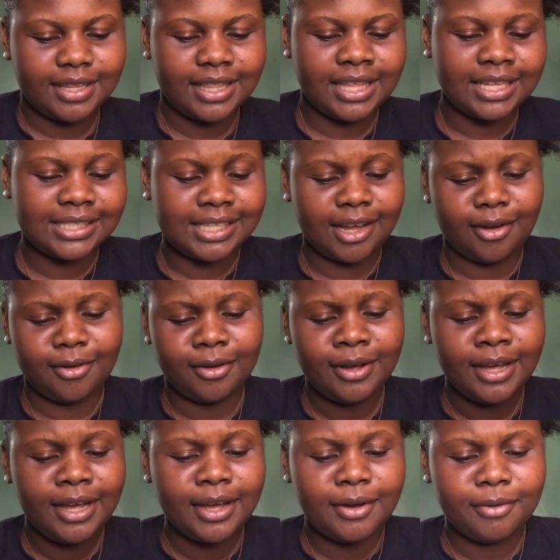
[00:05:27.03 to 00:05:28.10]
That's how
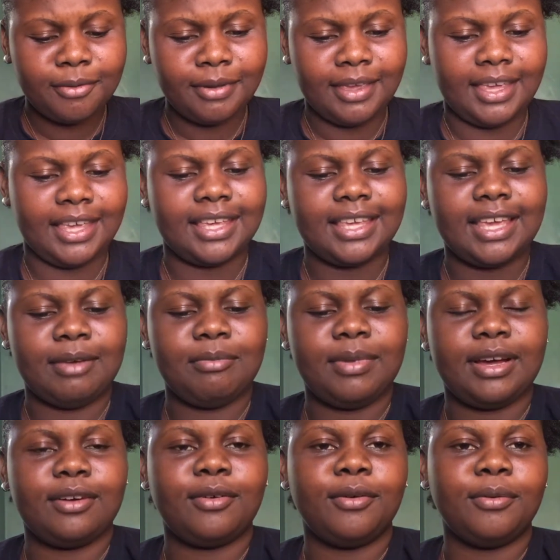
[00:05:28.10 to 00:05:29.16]
we came
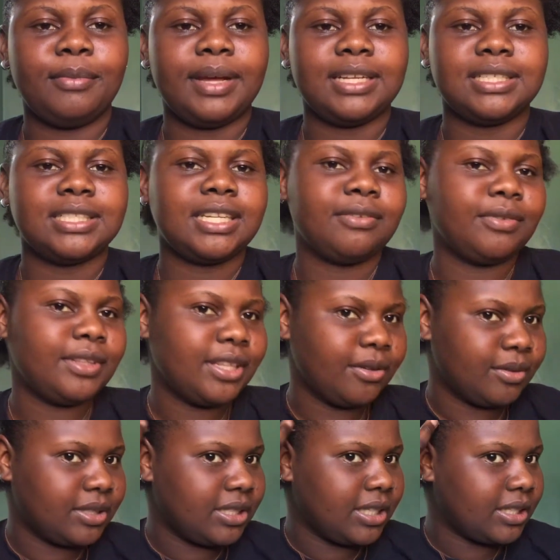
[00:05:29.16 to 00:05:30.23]
back home and everything
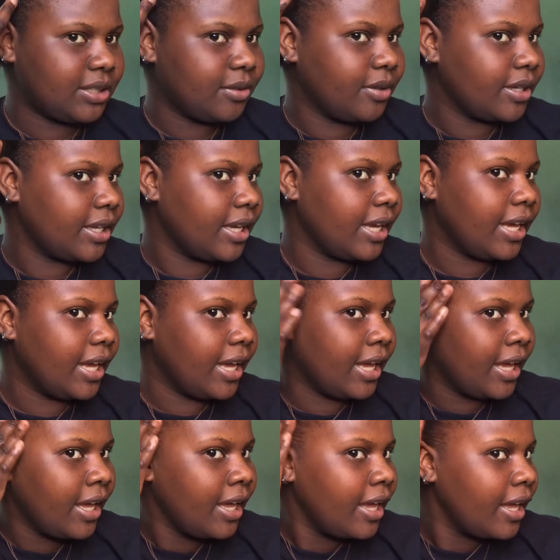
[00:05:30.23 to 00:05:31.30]
was just okay,
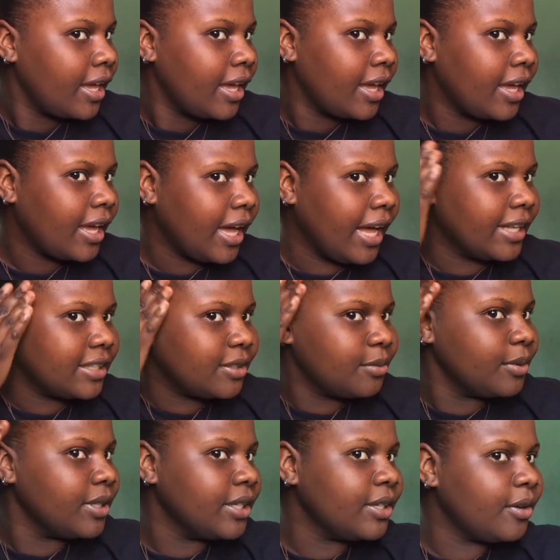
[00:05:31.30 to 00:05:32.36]
as
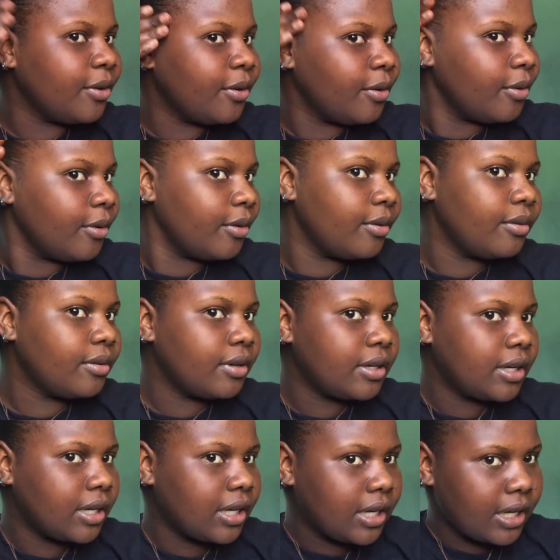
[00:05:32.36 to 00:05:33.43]
we all
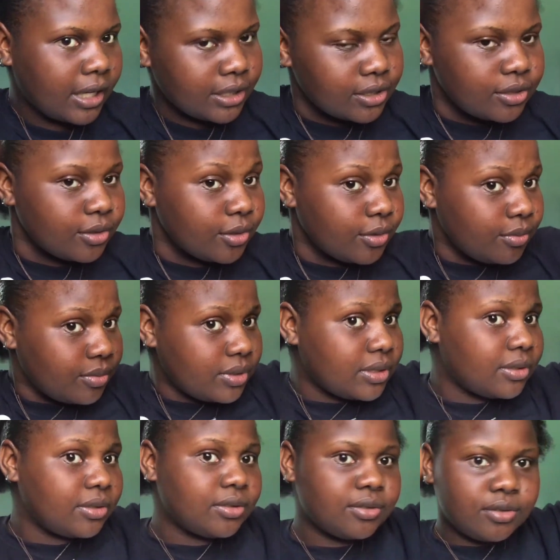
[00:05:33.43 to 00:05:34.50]
assumed,
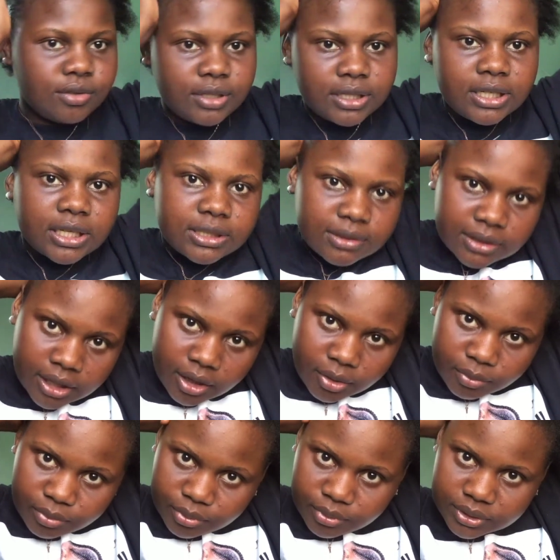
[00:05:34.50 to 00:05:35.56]
because they just
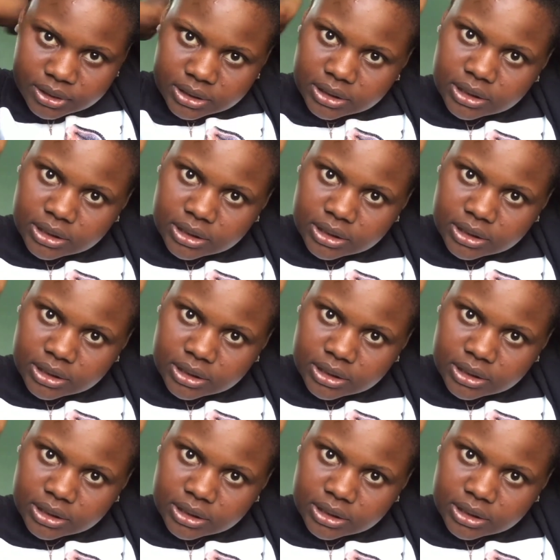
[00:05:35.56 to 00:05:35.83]
put